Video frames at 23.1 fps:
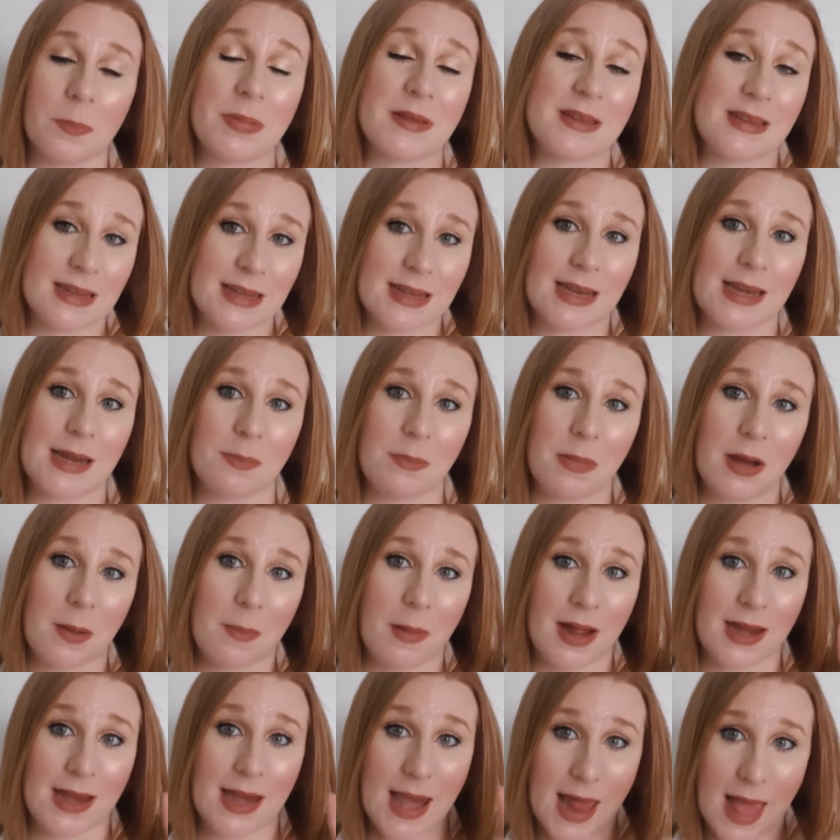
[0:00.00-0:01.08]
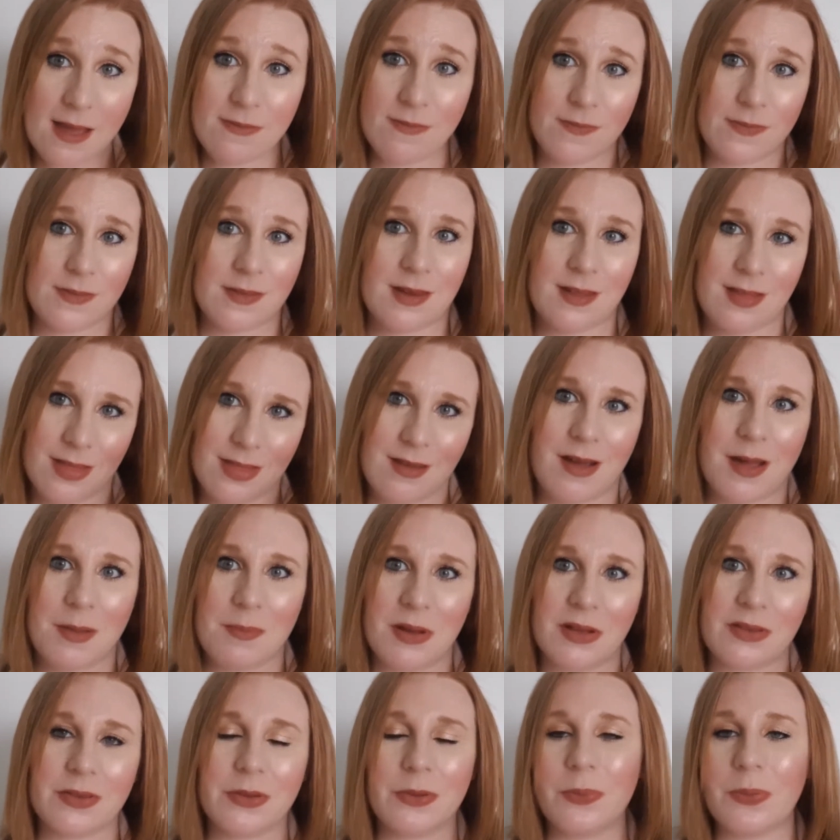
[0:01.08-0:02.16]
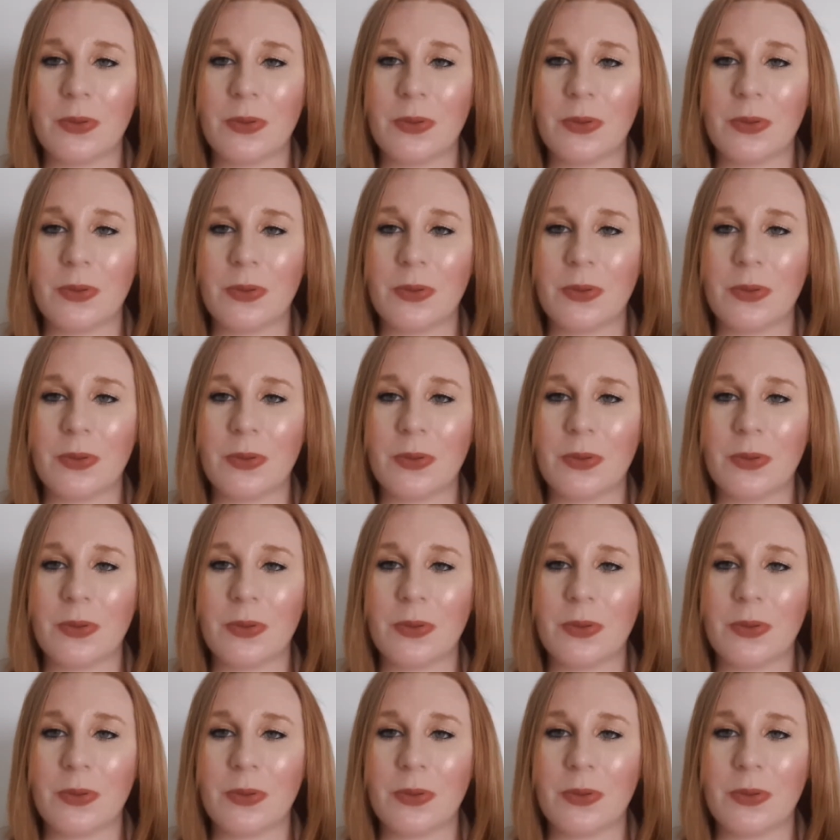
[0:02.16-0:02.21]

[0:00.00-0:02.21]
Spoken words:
particularly my left thigh muscle,